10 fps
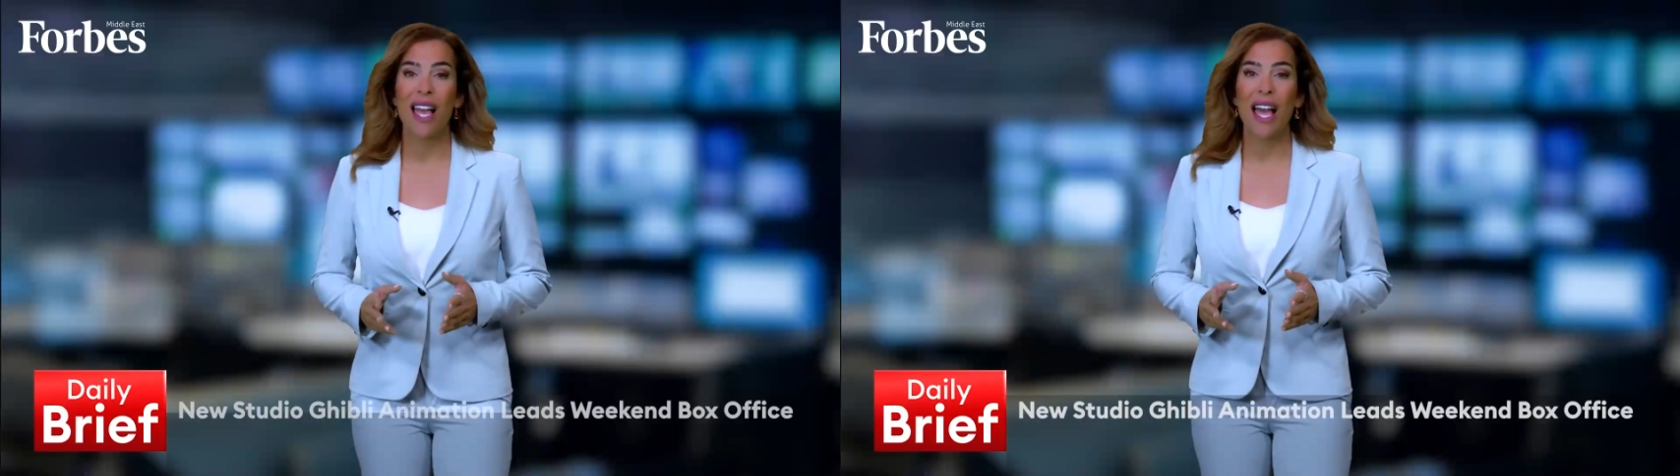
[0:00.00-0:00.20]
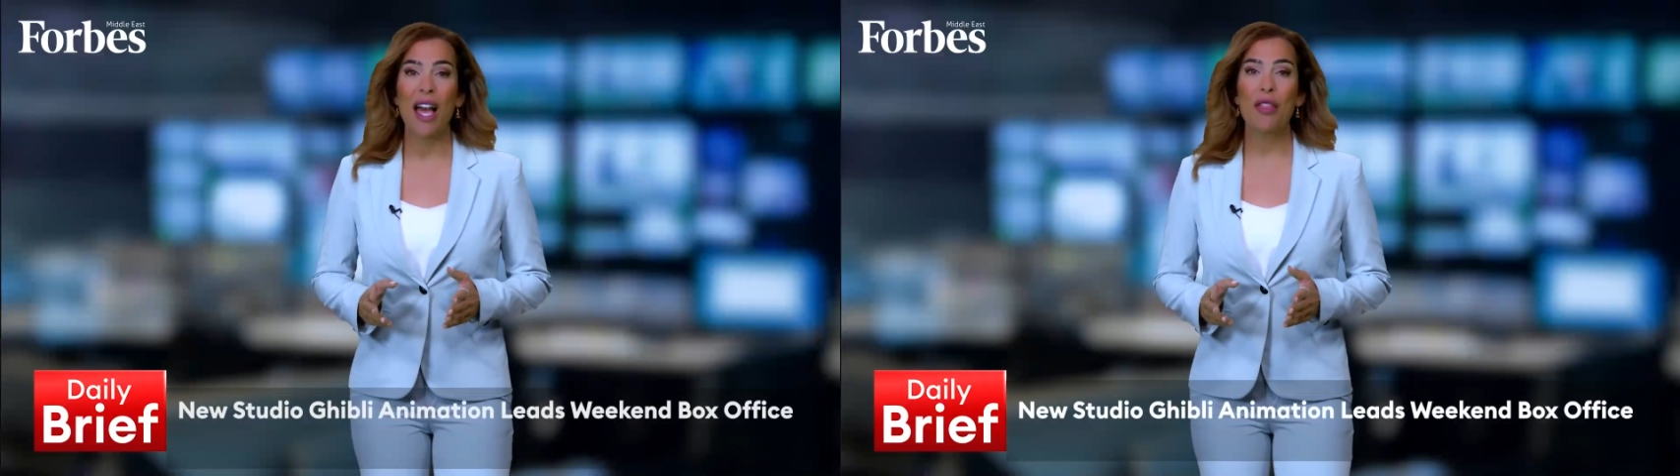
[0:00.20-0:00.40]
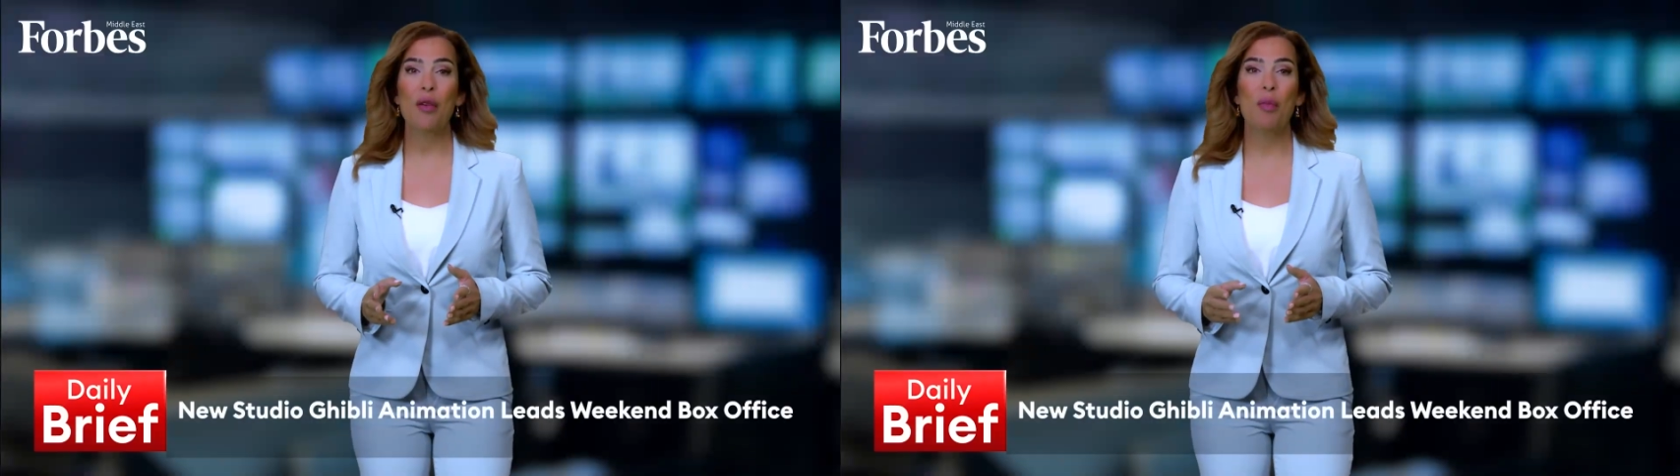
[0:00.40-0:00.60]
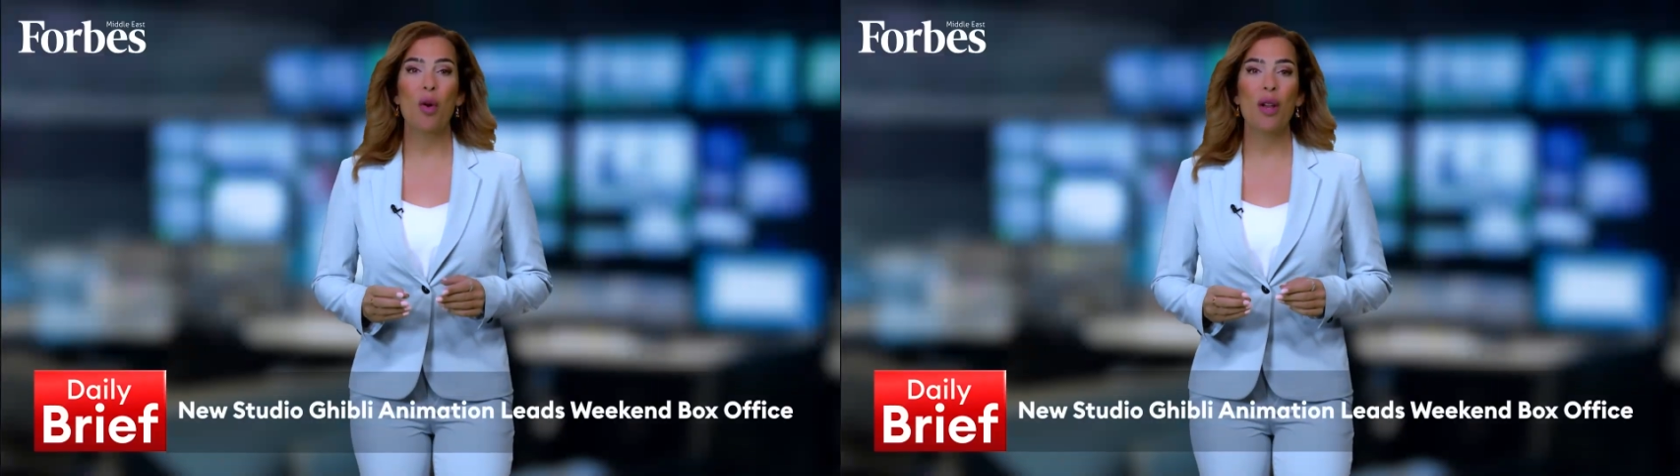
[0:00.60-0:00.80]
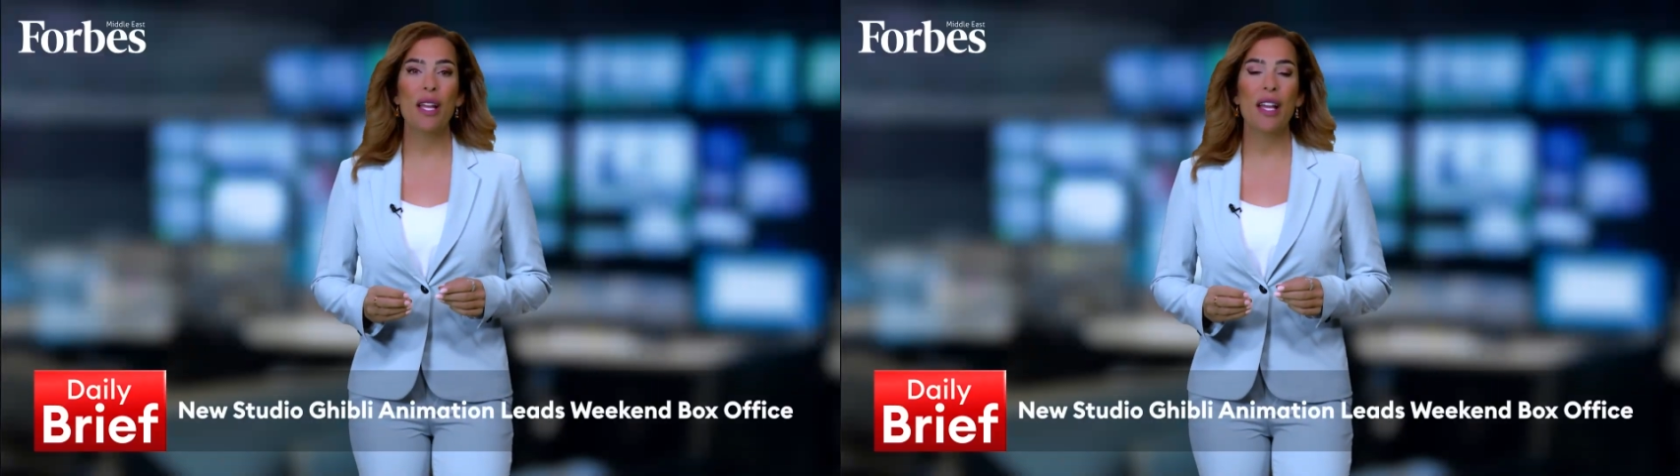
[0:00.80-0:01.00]
And The
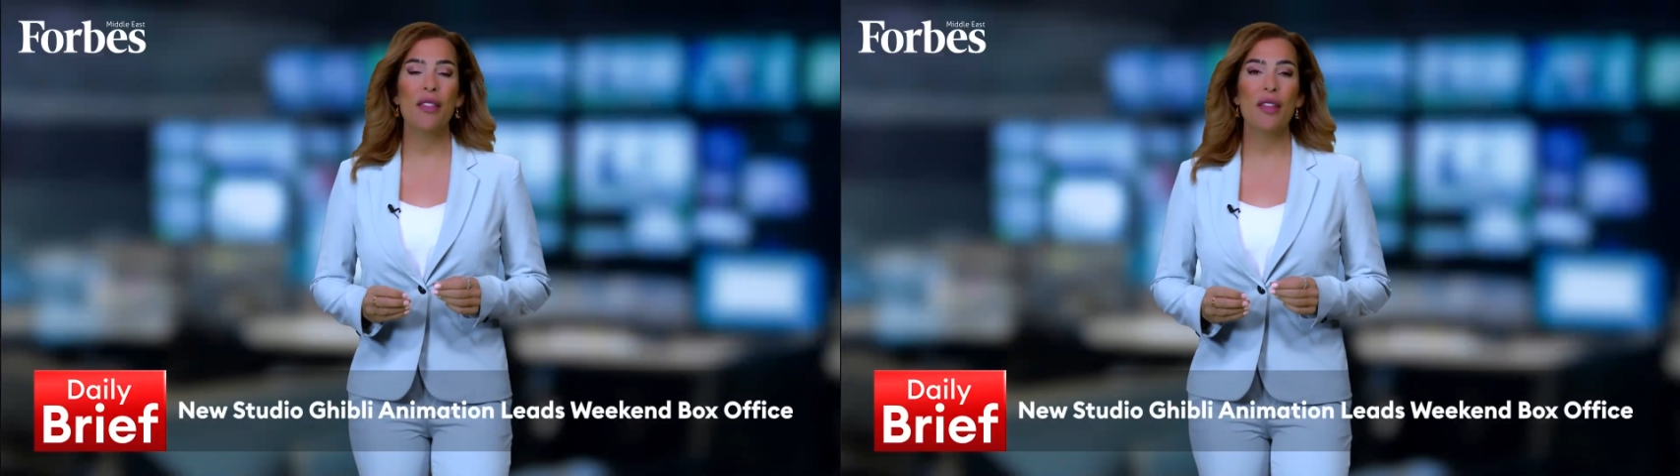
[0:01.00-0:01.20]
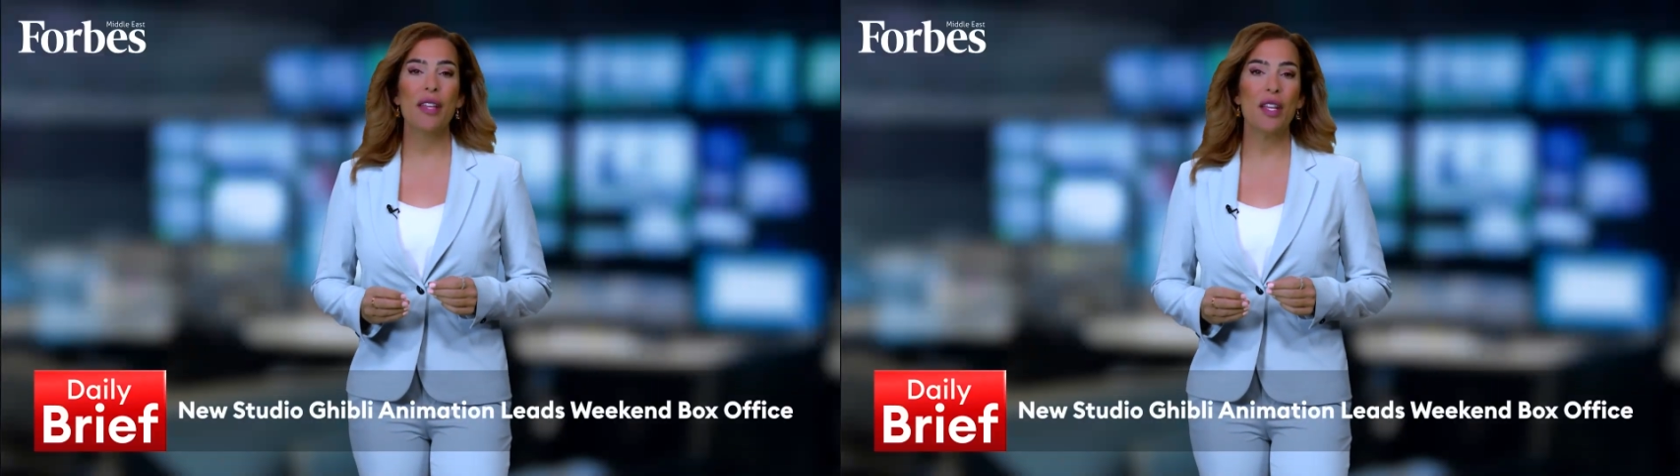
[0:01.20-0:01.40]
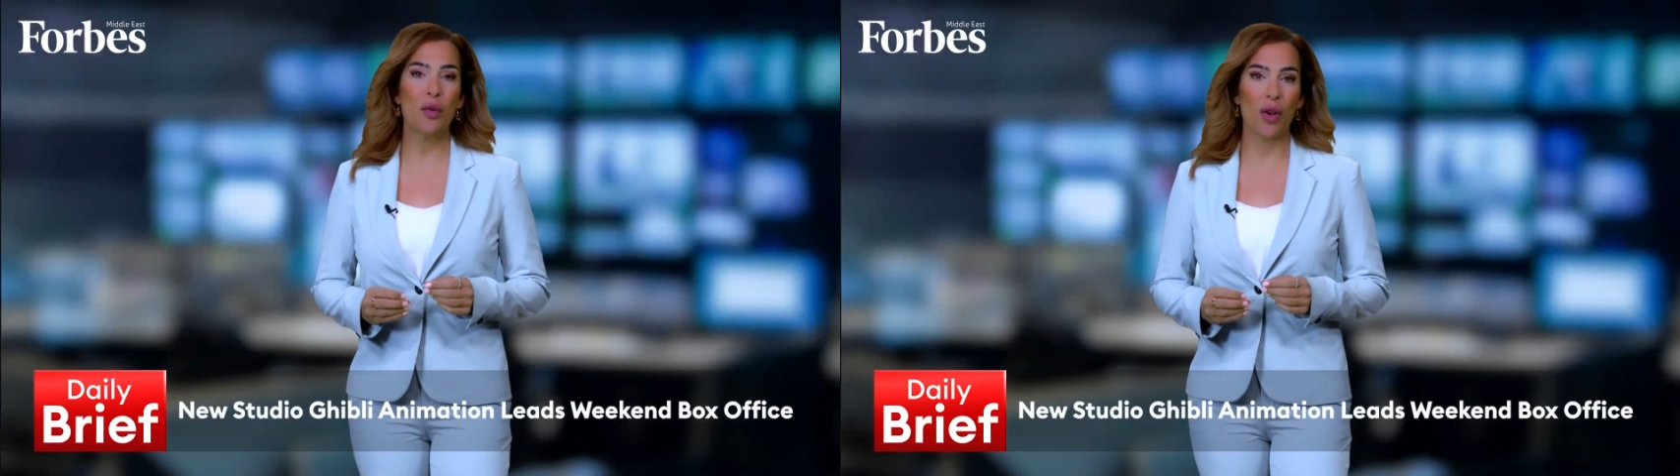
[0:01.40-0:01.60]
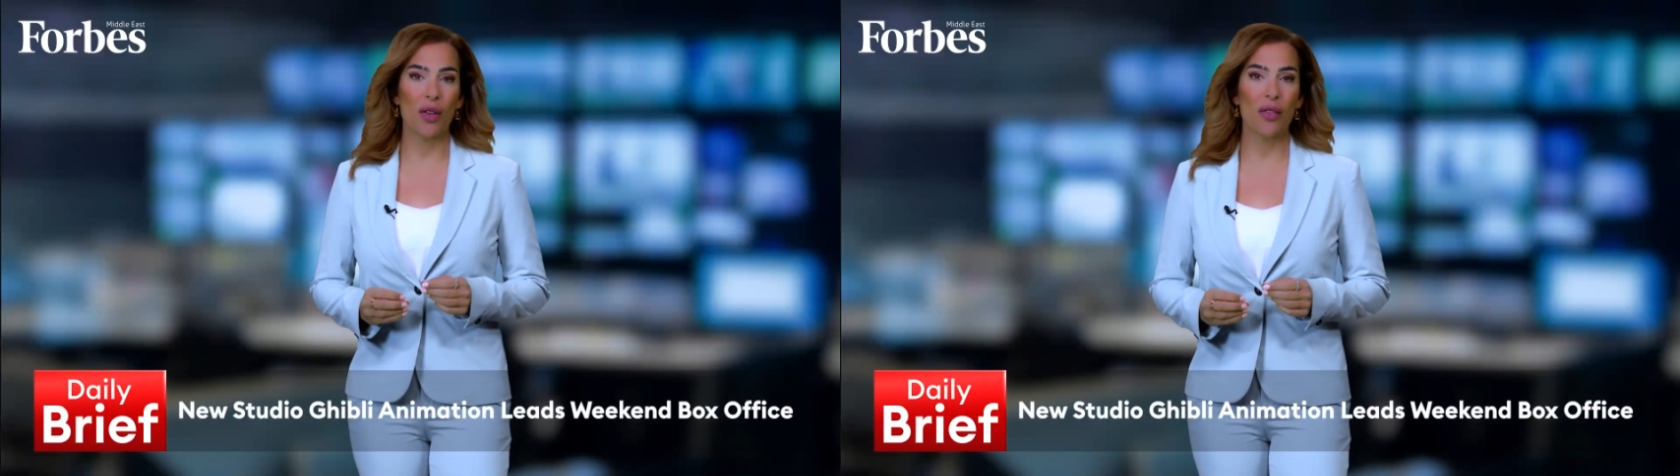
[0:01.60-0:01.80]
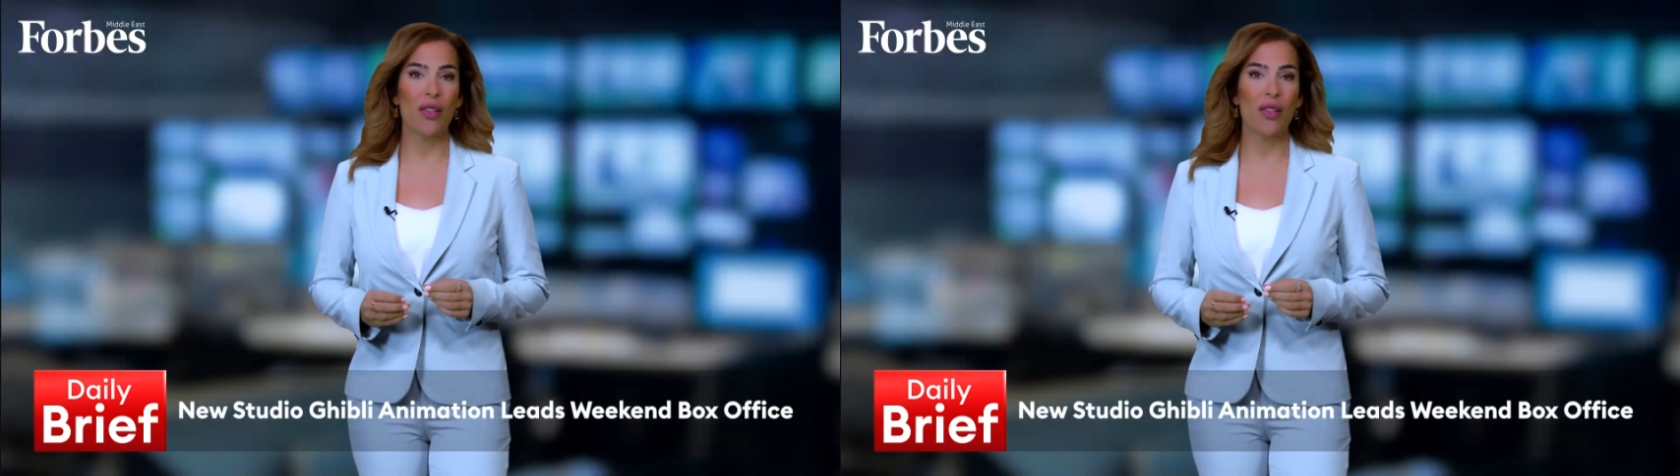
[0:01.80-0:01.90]
Boy and the Heron,